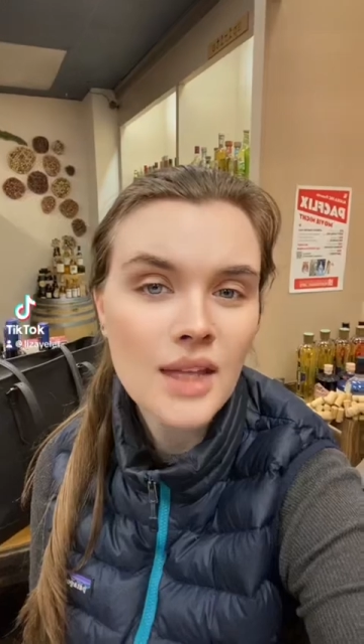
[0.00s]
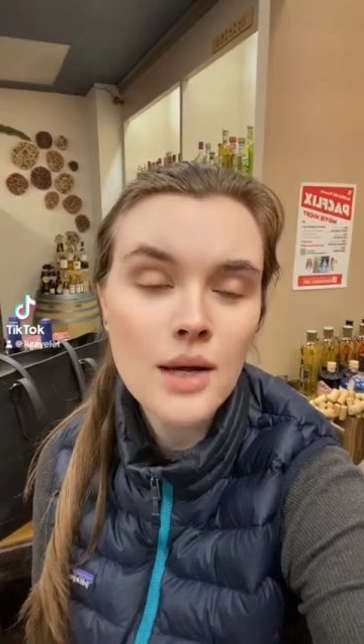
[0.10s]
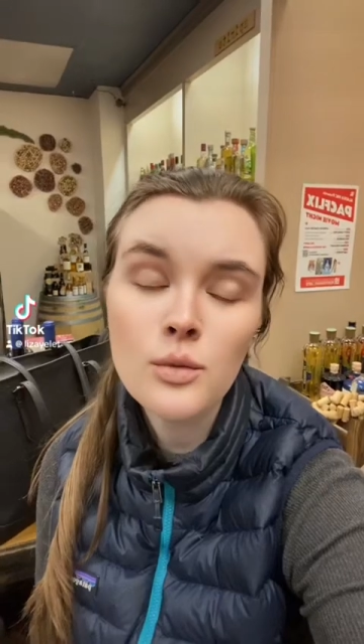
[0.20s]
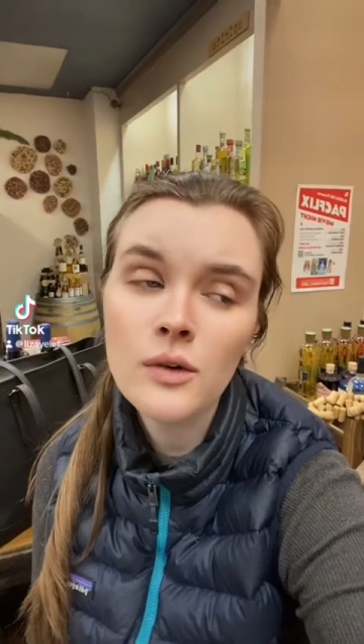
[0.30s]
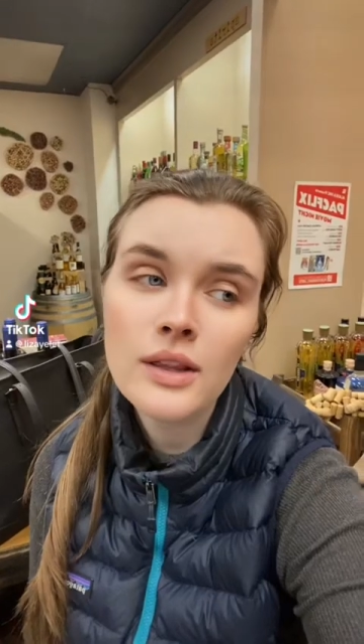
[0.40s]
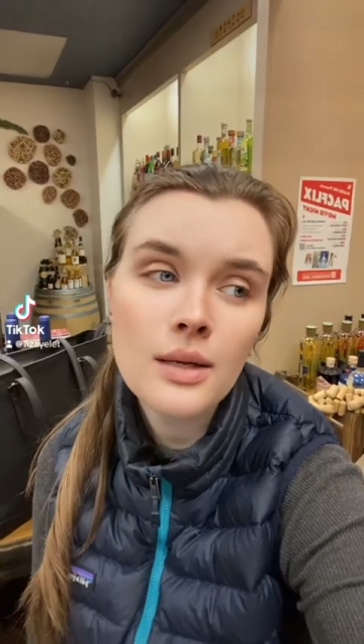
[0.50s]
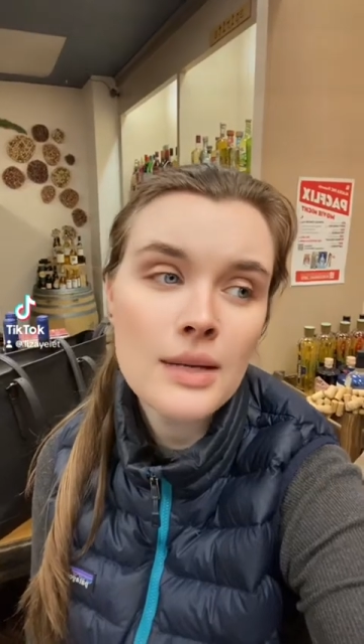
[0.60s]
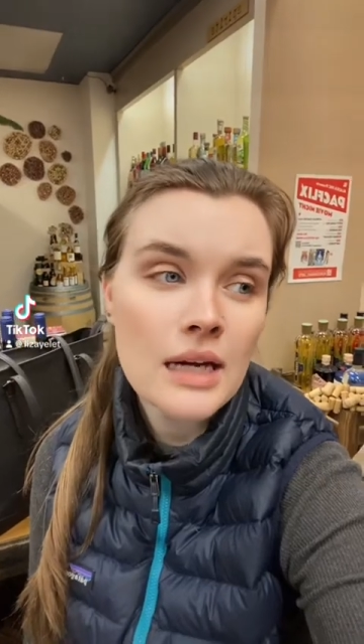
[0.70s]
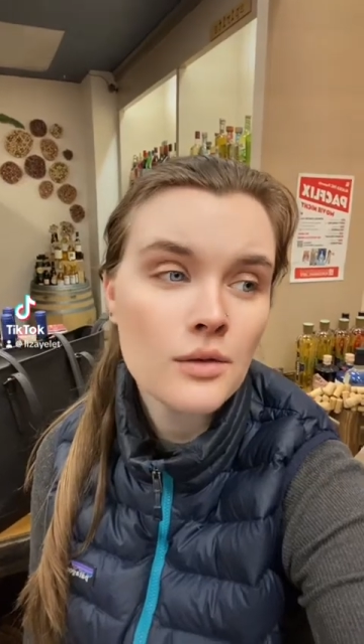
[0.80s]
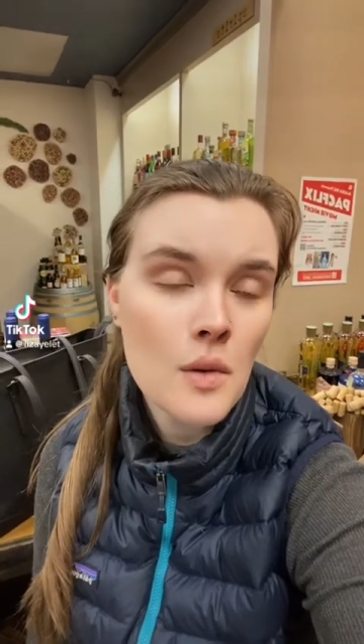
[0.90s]
I'm really
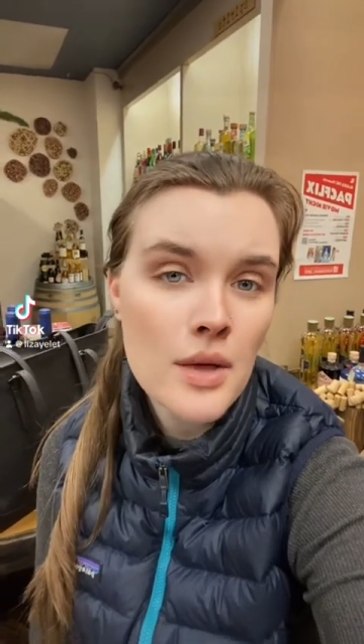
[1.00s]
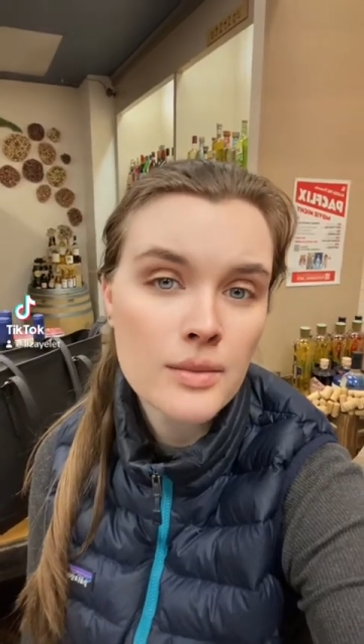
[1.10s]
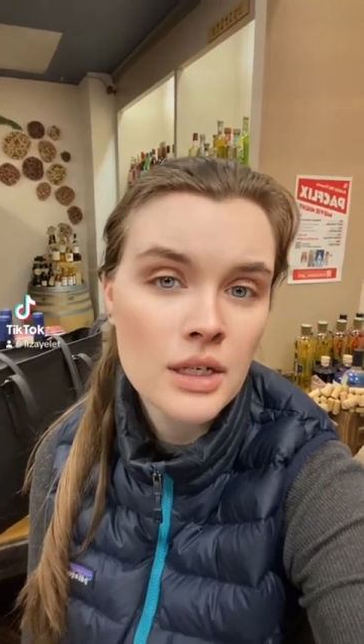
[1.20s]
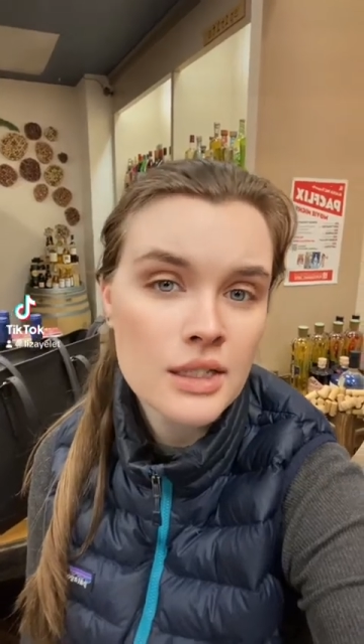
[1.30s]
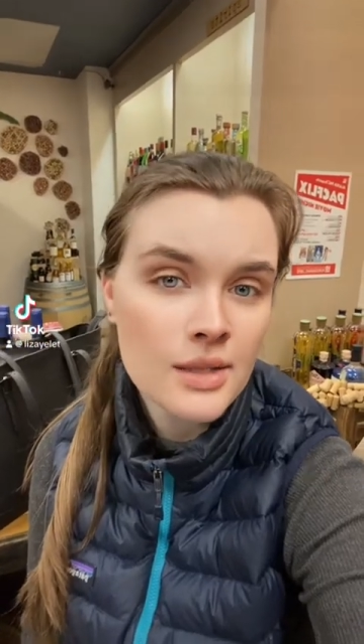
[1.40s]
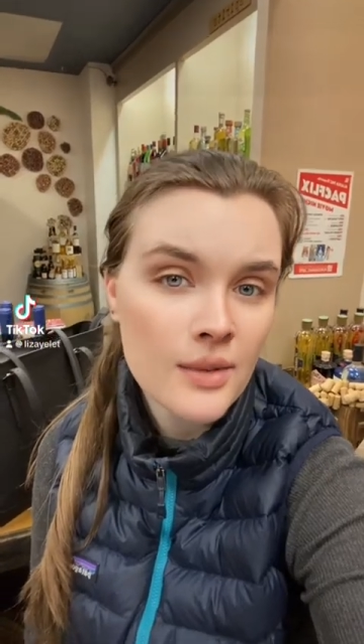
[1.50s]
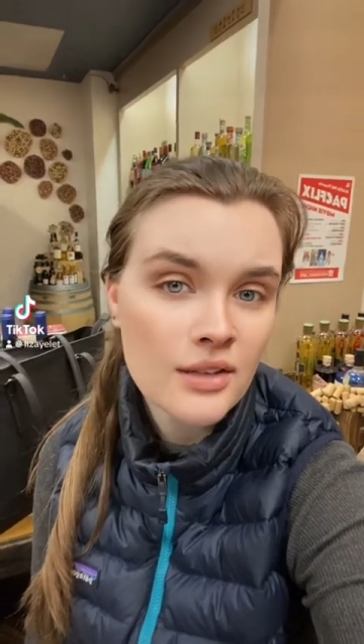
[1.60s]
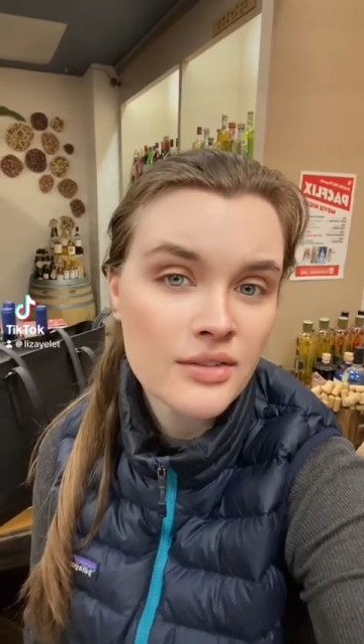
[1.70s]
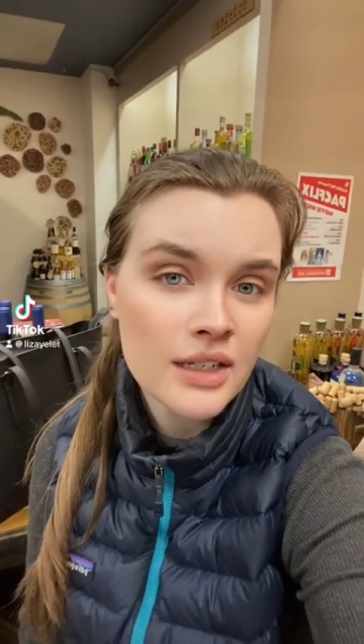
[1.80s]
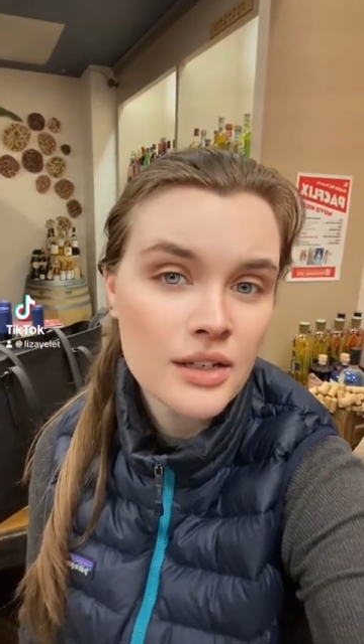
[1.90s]
bad at remembering to make
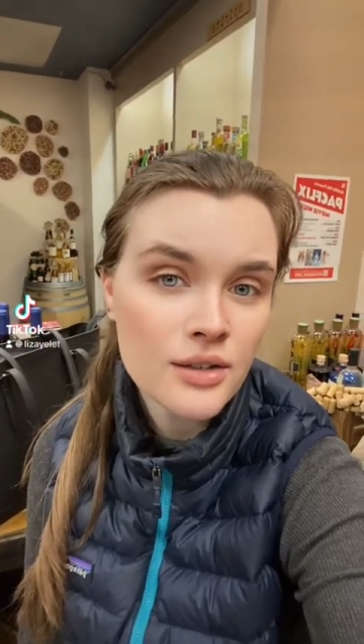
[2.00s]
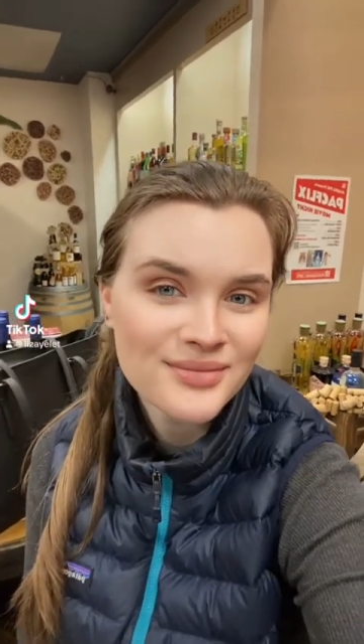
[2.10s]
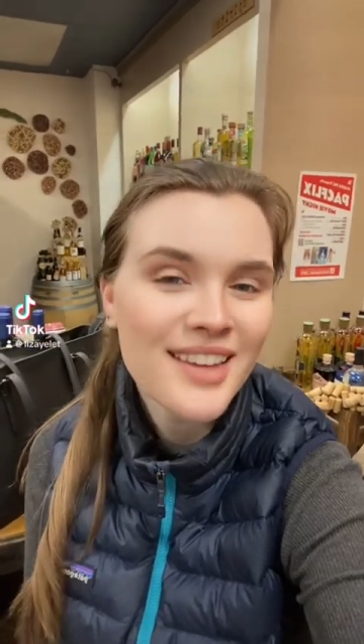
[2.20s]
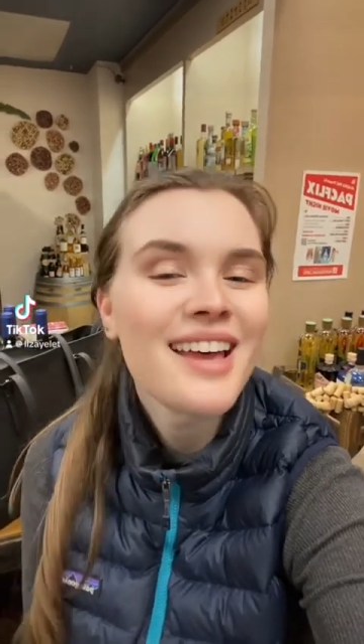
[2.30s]
videos,